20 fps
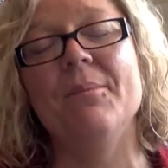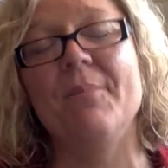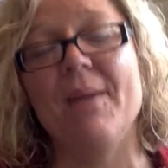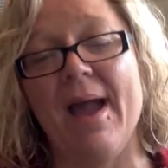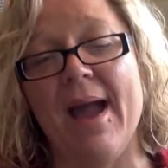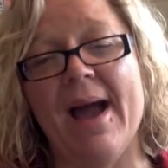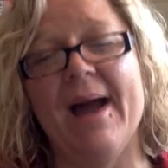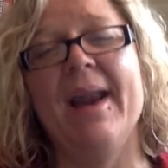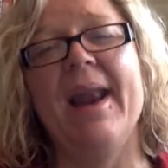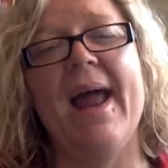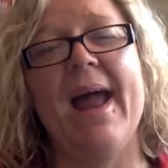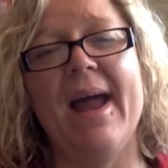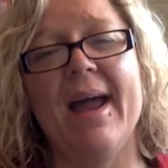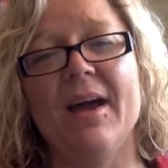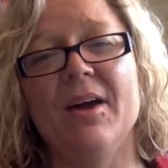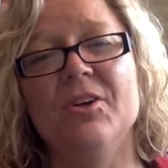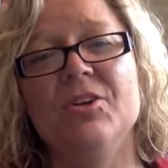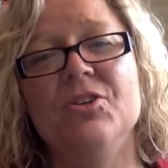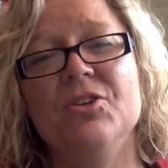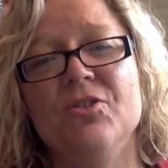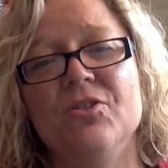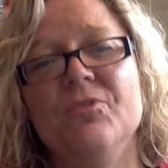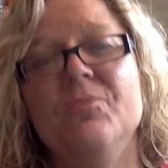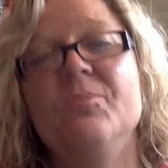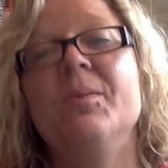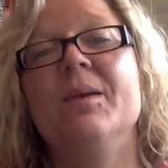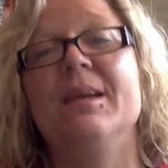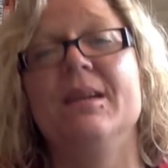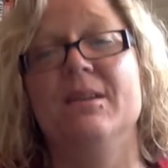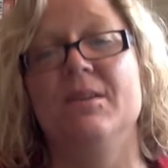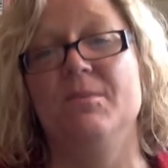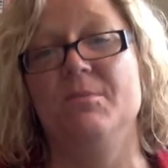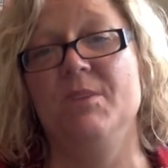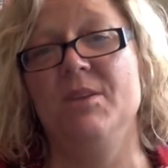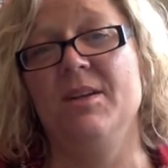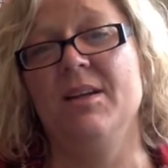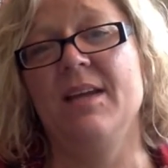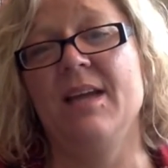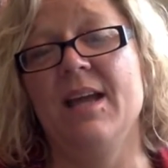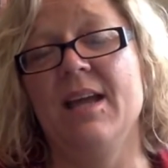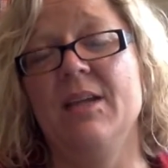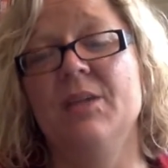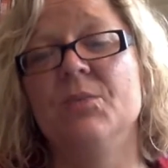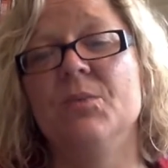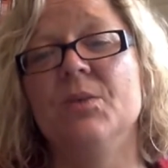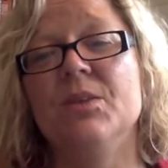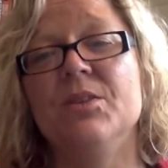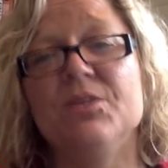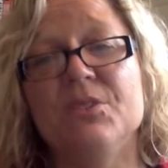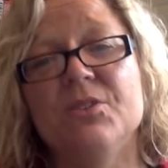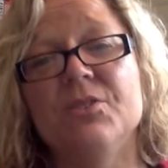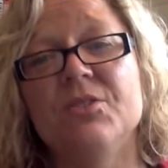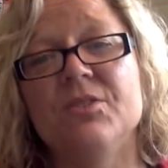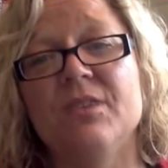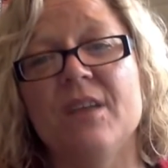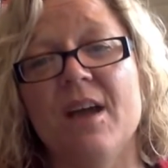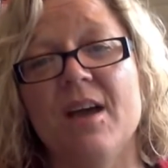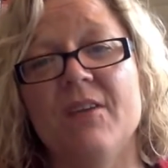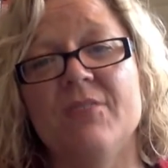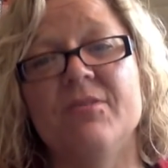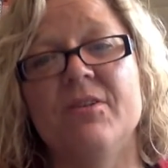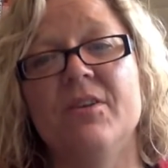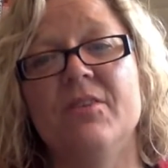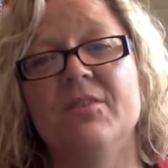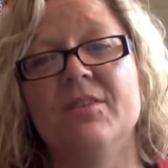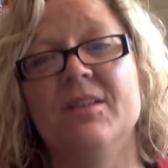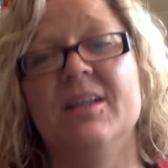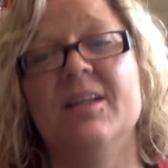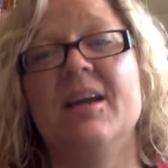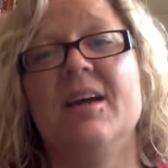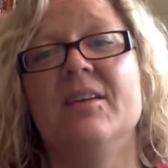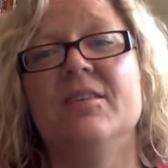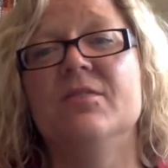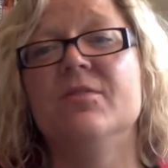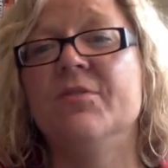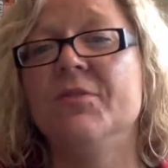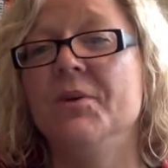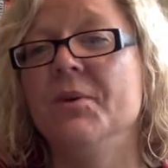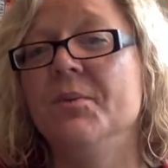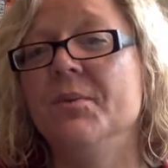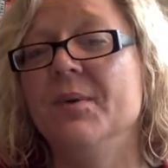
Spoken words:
about how you've been communicating with your staff over the last few